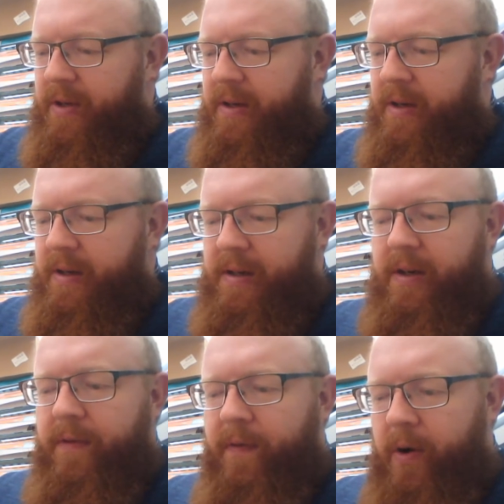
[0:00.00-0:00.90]
He says,
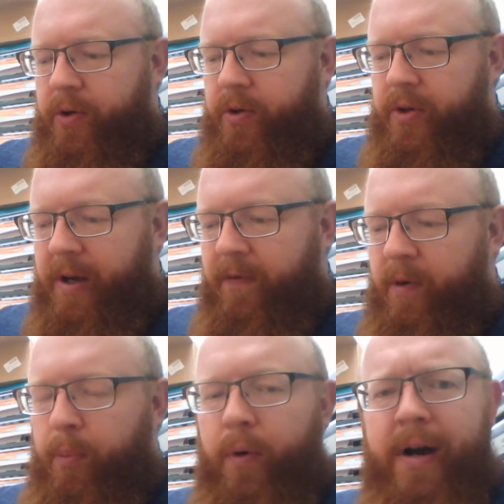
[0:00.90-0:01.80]
devote yourself
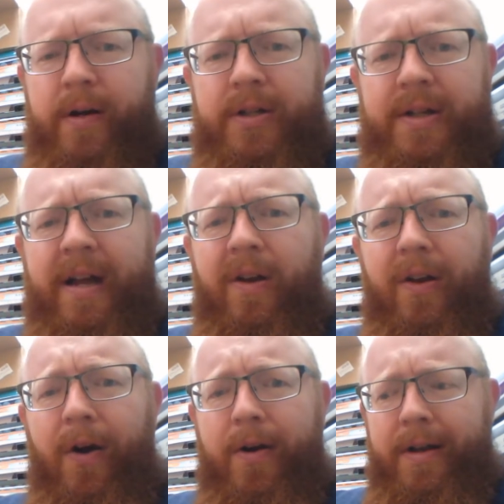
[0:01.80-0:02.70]
to prayer, stay
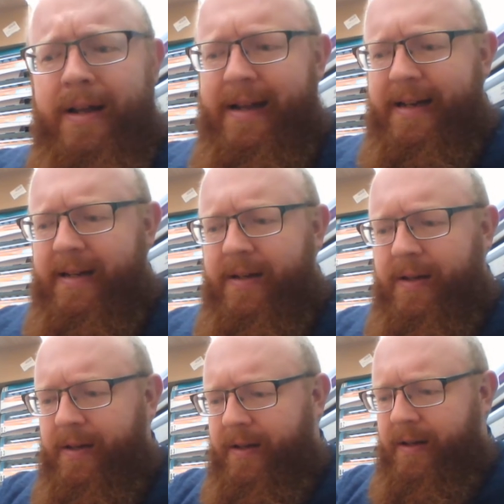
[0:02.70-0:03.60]
alert in it,
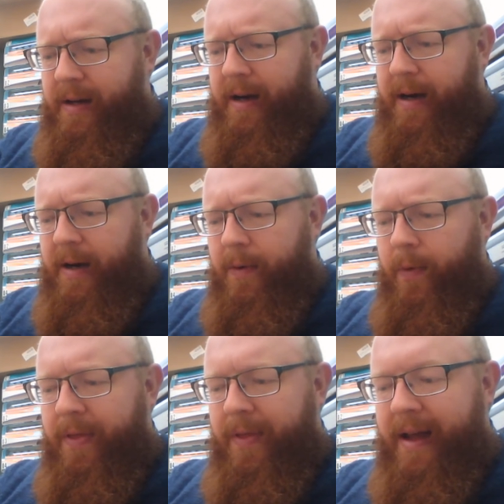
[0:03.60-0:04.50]

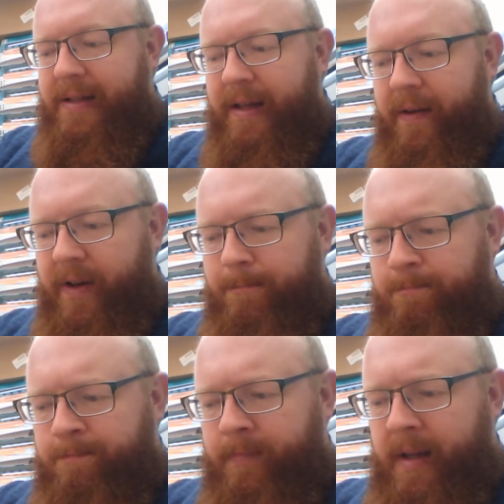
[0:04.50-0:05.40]
with thanksgiving.
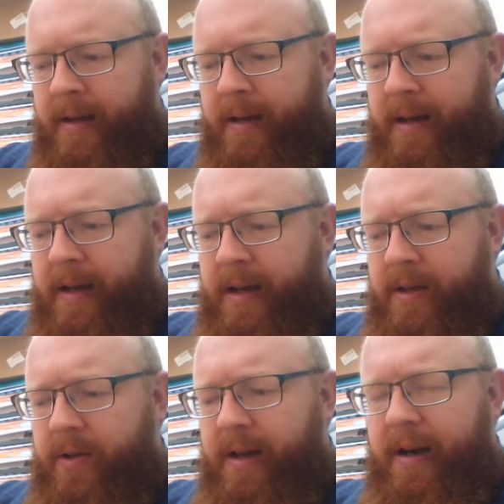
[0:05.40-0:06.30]

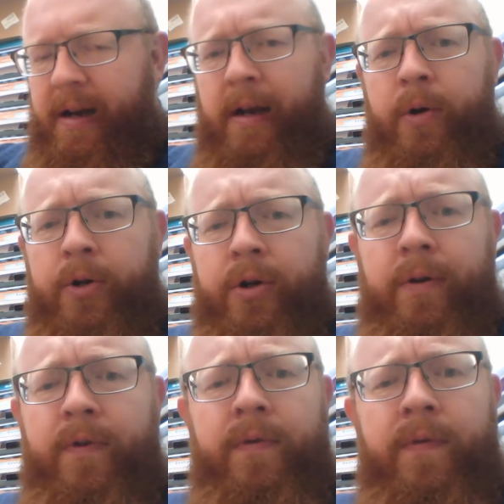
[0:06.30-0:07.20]
So that notion
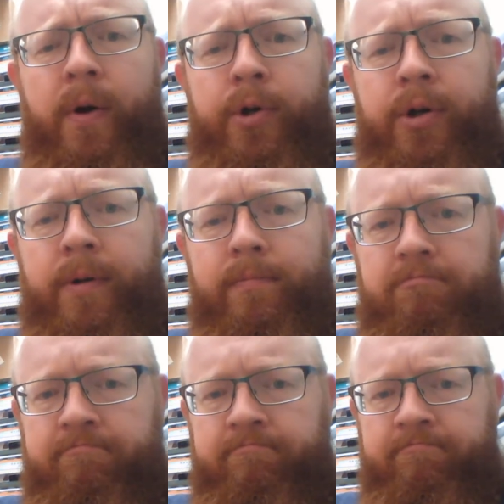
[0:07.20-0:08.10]
of devotion,
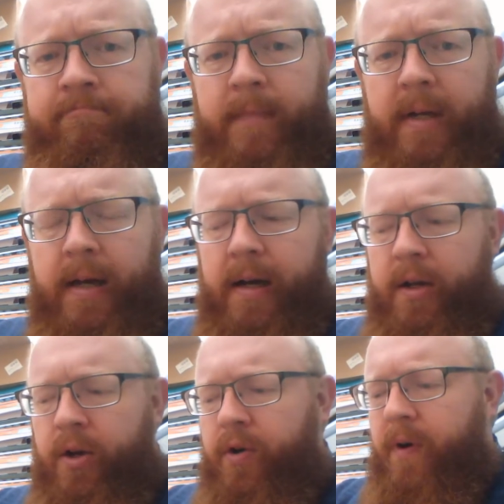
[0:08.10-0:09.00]

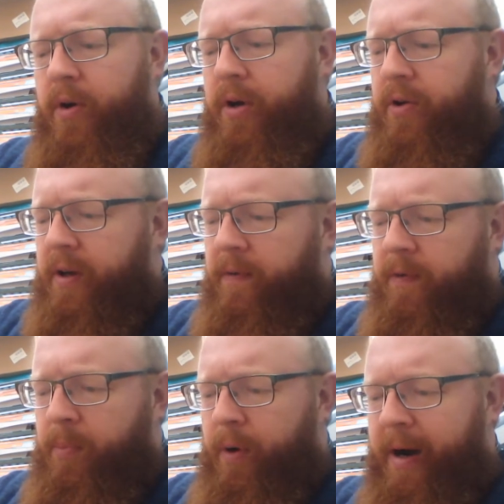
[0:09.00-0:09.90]
you're devoting yourself
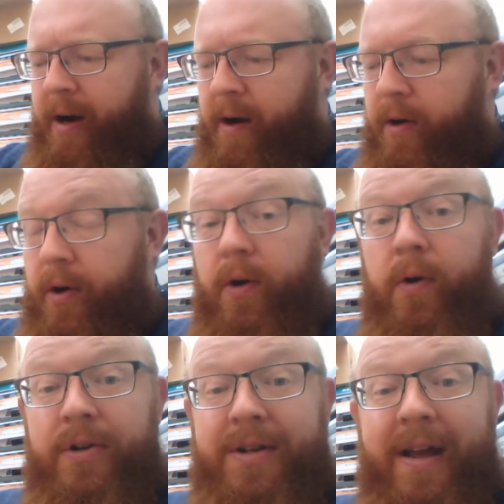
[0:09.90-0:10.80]
to prayer, you're
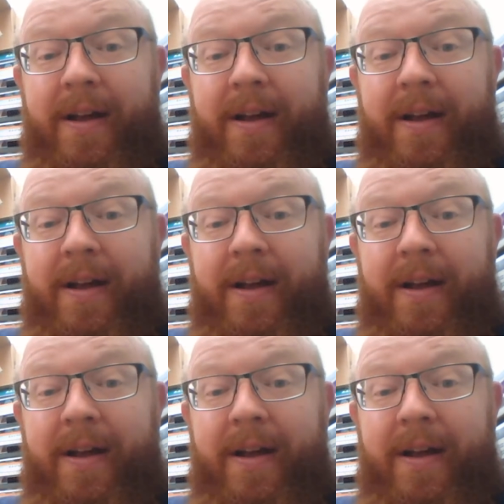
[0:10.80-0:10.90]
going to stay